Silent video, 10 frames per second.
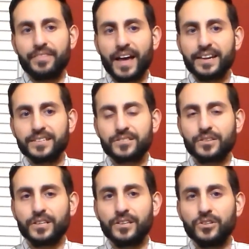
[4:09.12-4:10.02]
and that
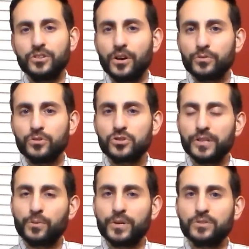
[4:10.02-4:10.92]
is you know,
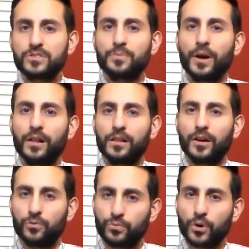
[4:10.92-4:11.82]
usually when you
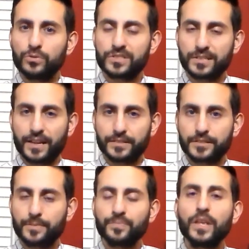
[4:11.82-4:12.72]
smell a rose
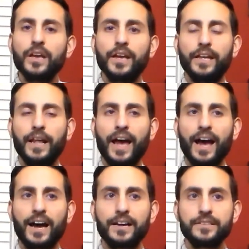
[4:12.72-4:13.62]
scent, it
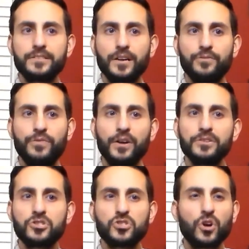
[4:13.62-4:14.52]
has a
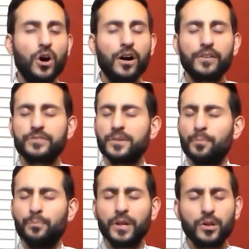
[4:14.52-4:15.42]
very soft,
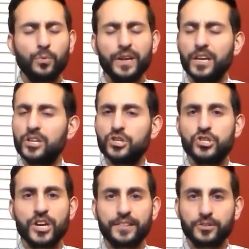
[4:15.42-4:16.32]
billowy,
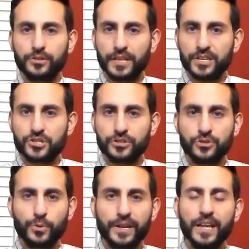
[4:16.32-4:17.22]
gentle nature
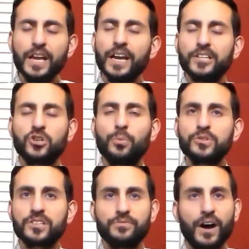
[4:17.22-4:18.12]
to it. It's
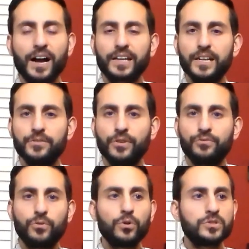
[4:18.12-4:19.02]
almost evocative
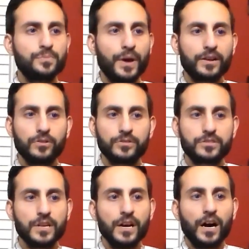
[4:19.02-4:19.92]
of rose
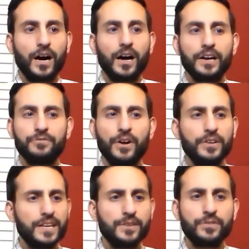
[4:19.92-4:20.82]
petals, uh,
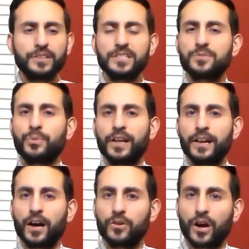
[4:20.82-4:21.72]
very evenly
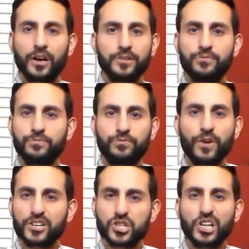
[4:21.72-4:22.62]
spread out on
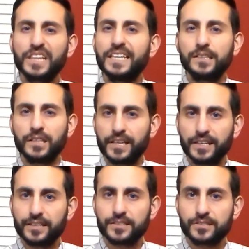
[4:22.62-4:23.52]
fresh, clean
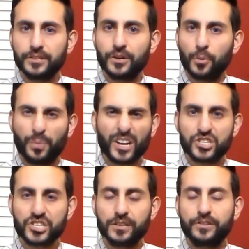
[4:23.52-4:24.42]
linens, you know,
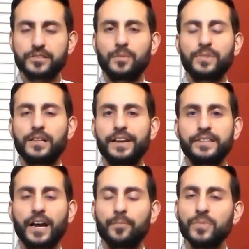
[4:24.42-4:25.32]
bed sheet or something
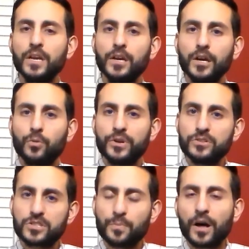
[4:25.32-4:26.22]
like that. When
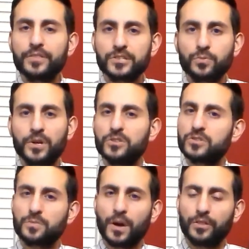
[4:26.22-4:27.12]
you smell this one,
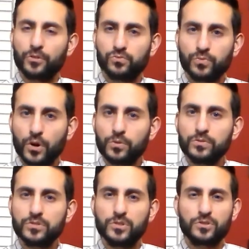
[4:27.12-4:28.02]
you smell the
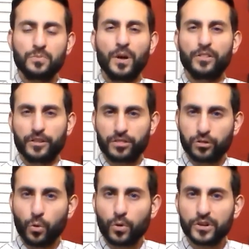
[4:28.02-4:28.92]
rose, you smell the
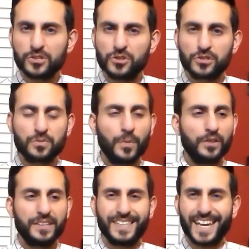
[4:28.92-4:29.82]
thorns, you
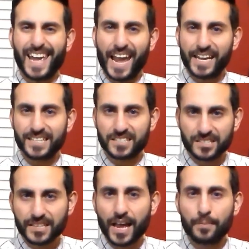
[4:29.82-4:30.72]
smell the decaying
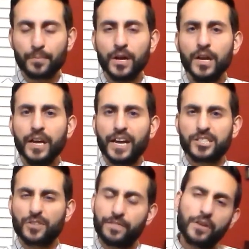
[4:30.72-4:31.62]
stem.
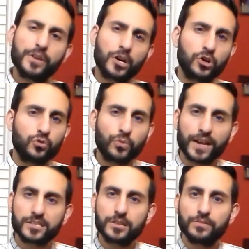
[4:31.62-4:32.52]
It's a very
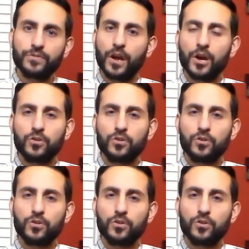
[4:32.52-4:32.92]
aggressive,